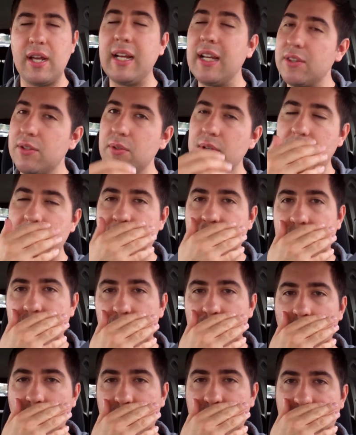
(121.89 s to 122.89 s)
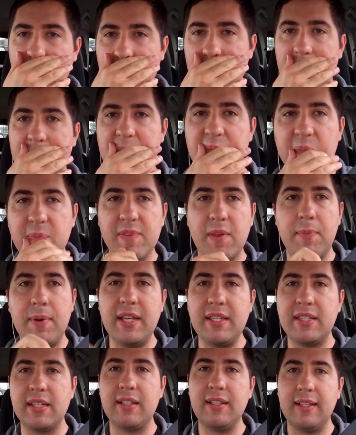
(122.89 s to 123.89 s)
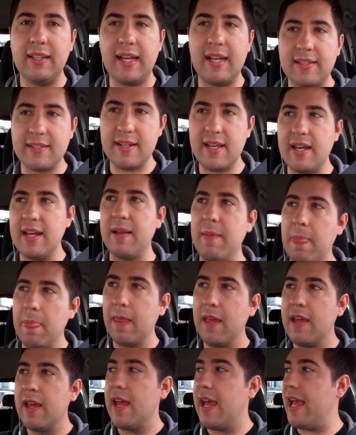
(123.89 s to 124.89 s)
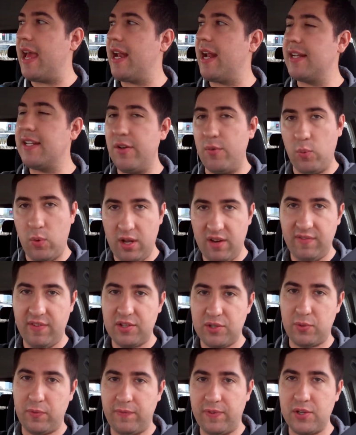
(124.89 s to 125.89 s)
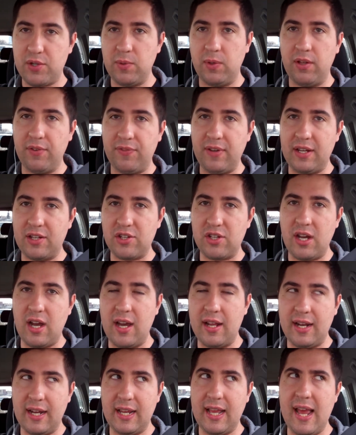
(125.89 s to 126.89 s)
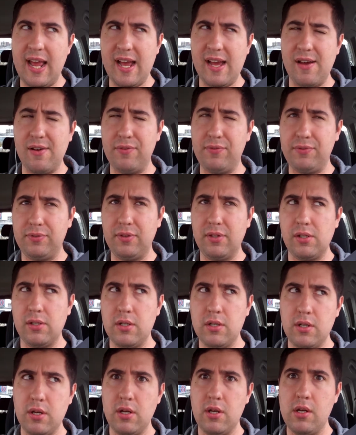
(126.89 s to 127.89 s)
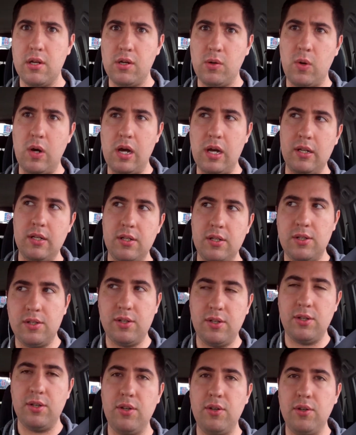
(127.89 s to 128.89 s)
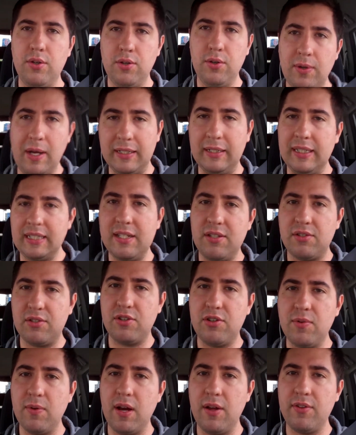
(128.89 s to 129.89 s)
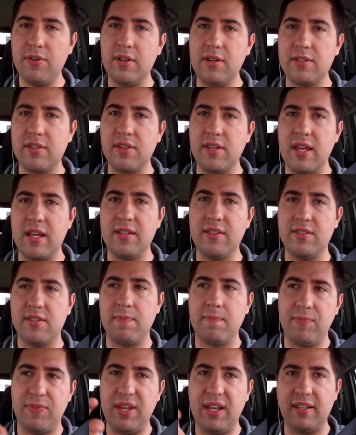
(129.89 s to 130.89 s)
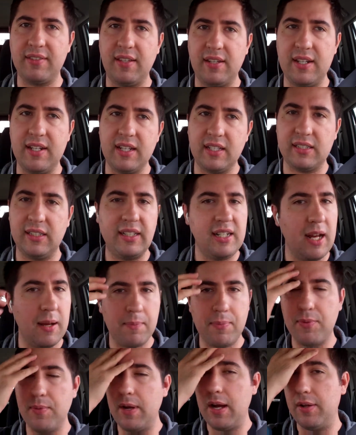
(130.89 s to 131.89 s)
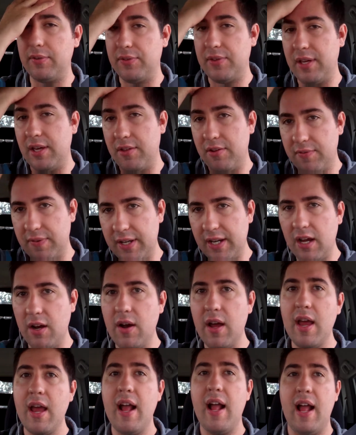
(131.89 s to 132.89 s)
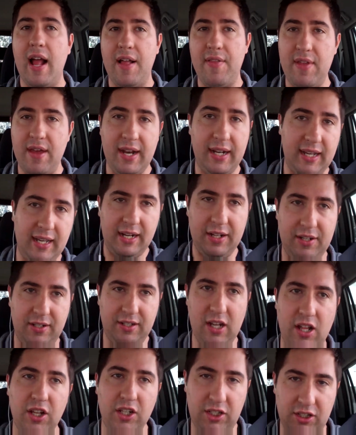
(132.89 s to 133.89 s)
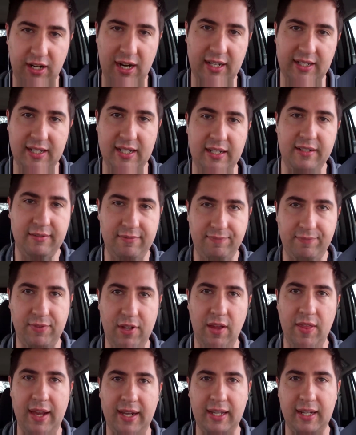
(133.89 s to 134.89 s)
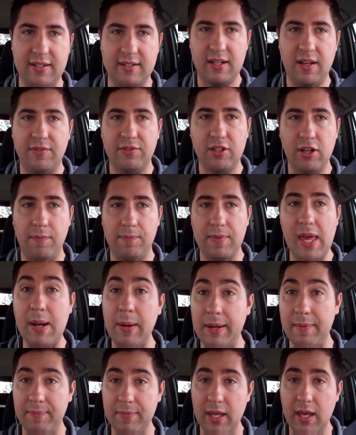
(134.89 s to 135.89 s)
I got through an entire rough cut basically last night, and I did one vis visual effect shot, and I have one, two, at least two others, and then some things I need to clean up throughout the other video, and then I got it color corrected and all that kind of stuff. So anyway,